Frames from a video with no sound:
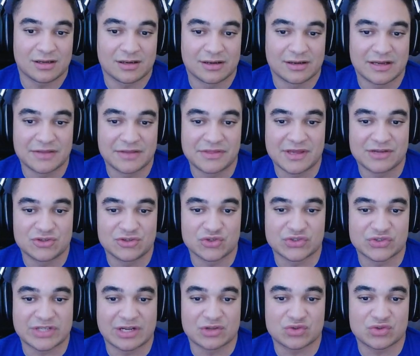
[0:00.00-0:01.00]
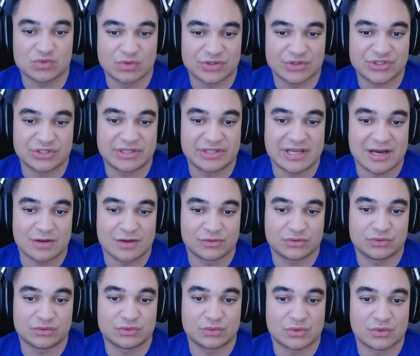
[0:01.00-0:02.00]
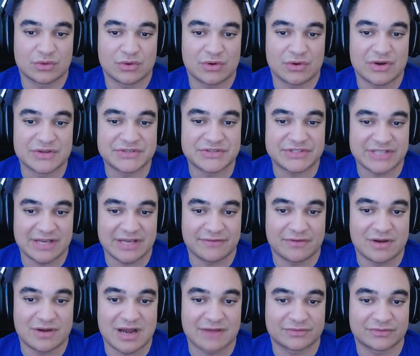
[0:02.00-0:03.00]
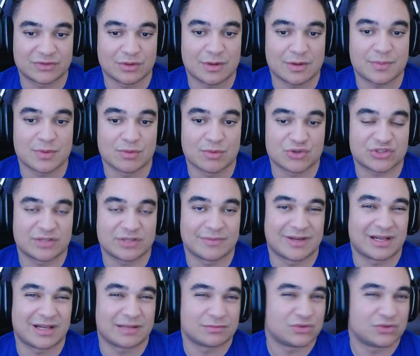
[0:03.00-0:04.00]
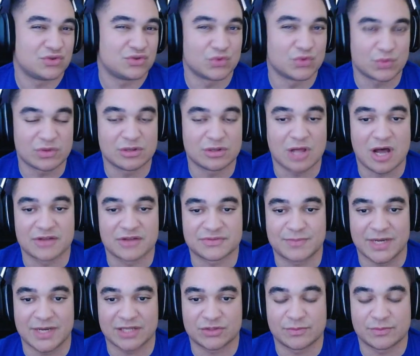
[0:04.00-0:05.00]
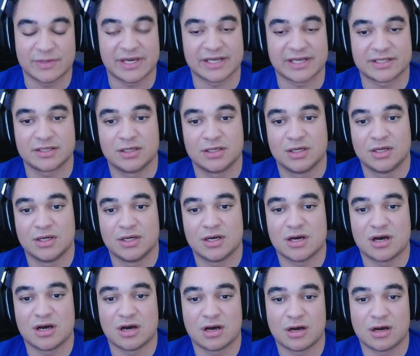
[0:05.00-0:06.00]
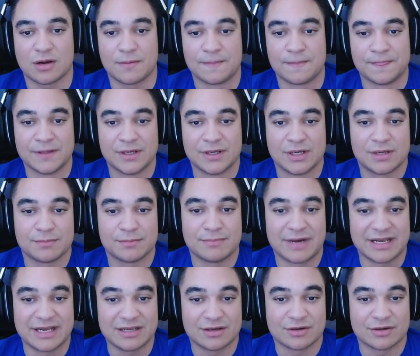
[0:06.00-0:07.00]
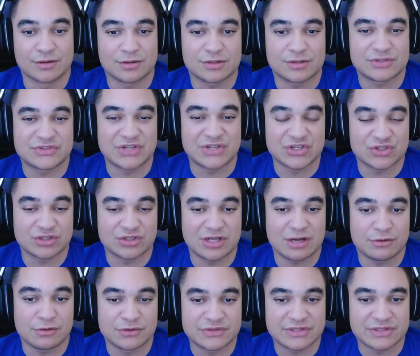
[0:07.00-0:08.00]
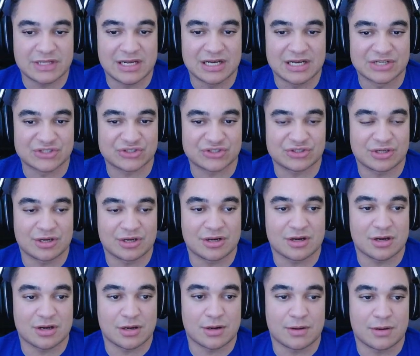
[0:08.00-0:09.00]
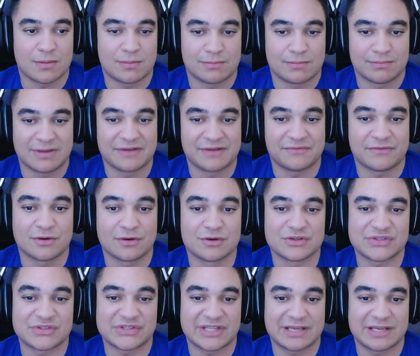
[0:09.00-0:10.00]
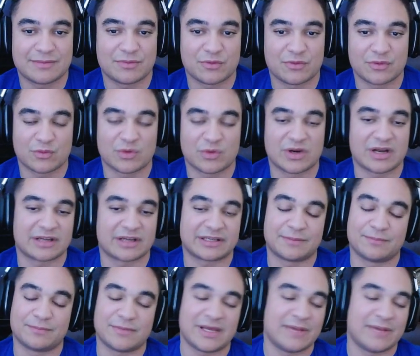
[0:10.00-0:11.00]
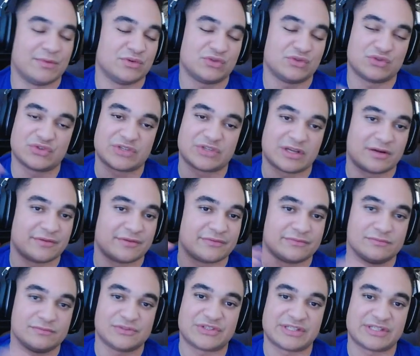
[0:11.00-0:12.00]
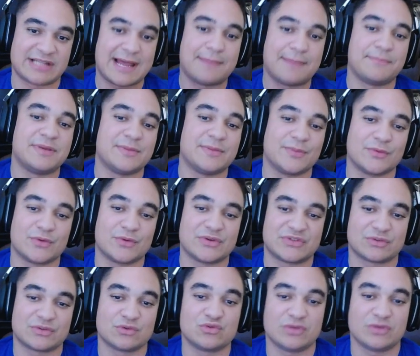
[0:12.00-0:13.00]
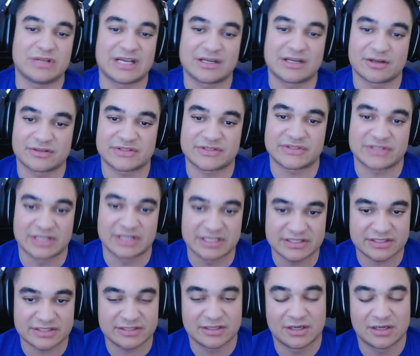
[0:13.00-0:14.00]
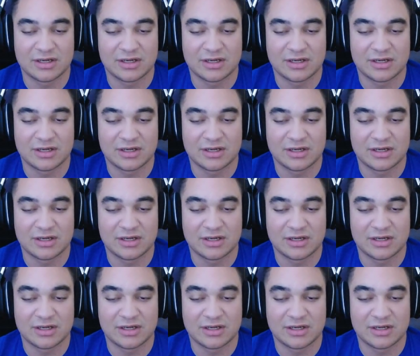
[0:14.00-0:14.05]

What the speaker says: And then just kind of switch it down to a 7 after I pretty much get my 2 or 3 losses back to back. My stationary slash my very stable, where I can able to just kind of slam people, is usually at a 6.